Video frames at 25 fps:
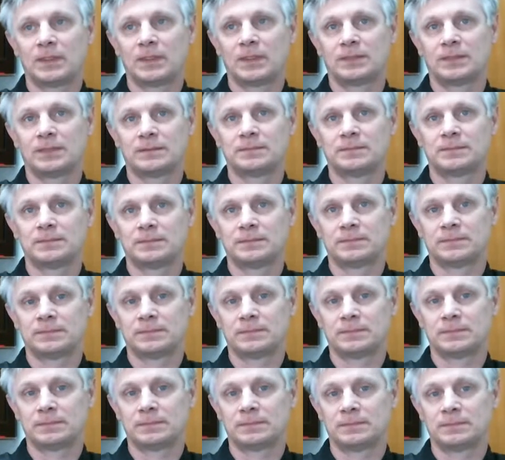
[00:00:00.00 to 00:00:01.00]

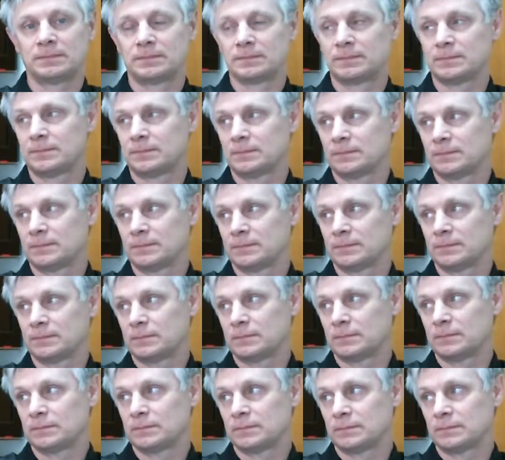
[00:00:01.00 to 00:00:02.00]

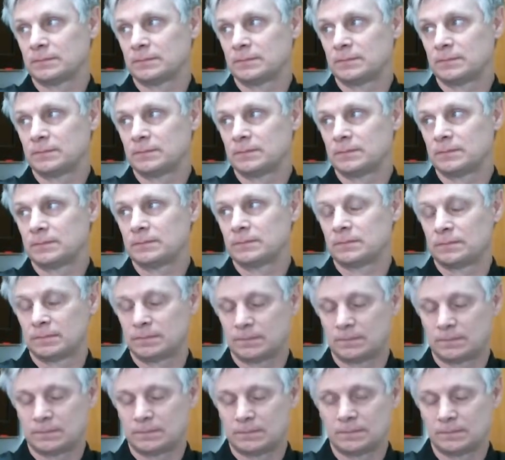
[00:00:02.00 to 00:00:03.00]

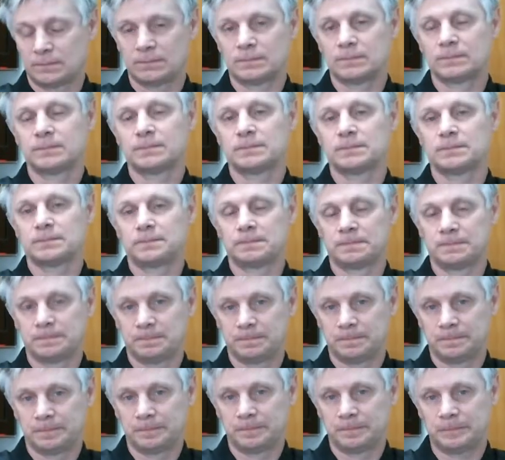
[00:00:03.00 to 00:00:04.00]

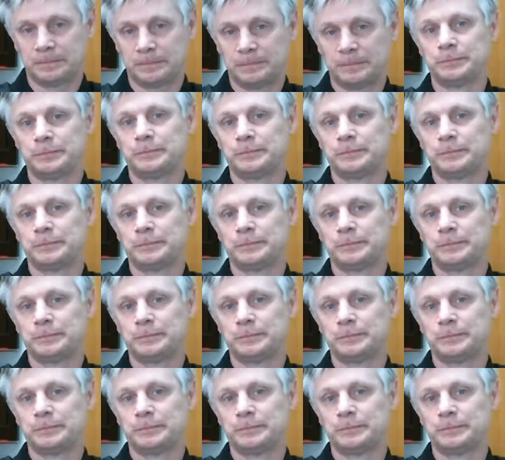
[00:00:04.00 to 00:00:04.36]
[no speech]